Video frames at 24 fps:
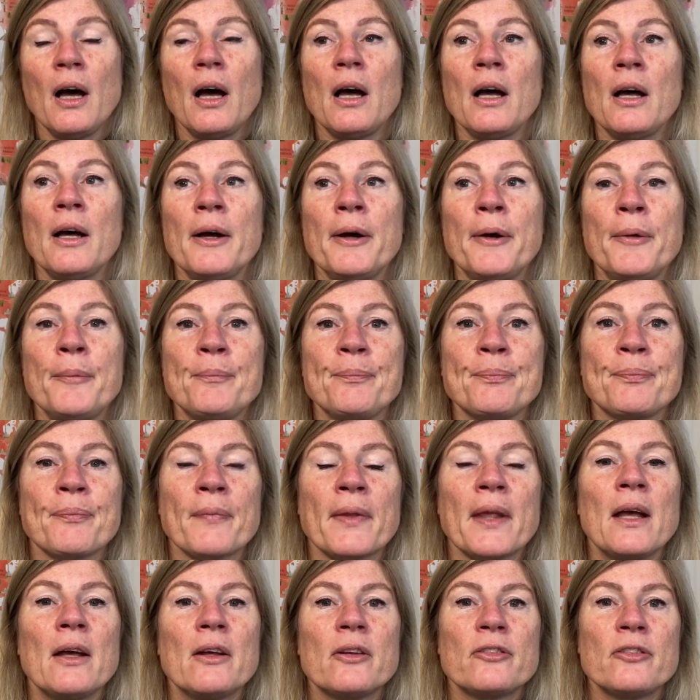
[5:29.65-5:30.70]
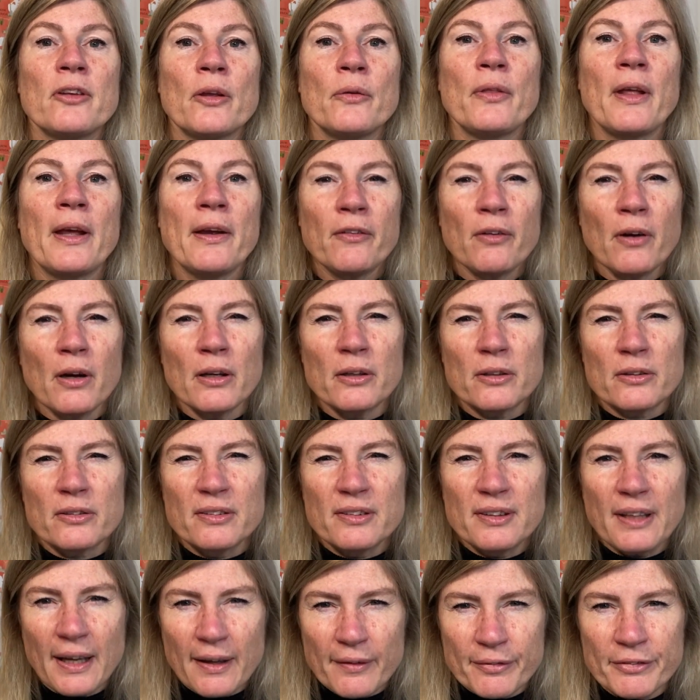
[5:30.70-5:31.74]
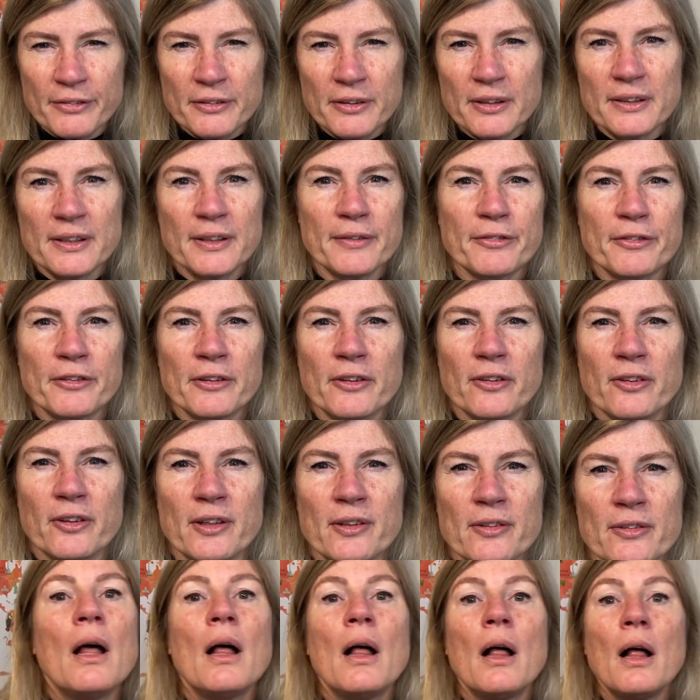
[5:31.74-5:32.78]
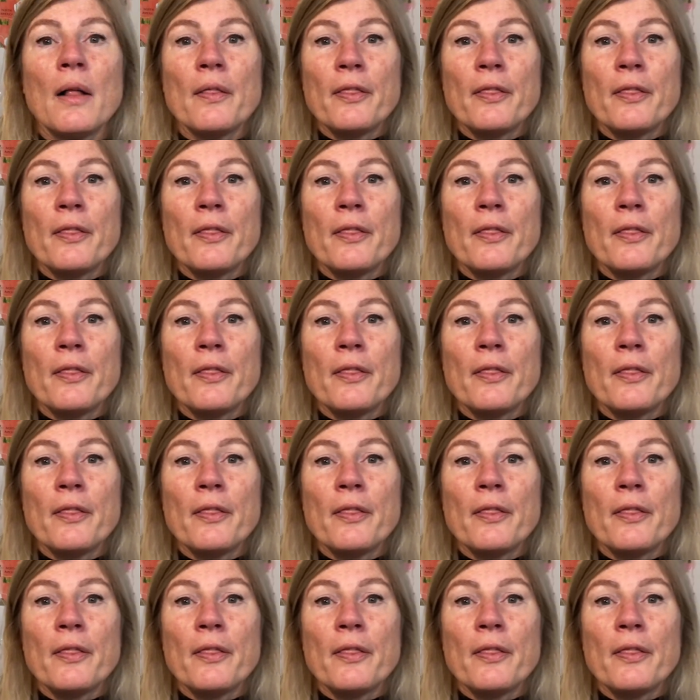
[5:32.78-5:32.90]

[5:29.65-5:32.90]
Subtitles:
So there are definite differences.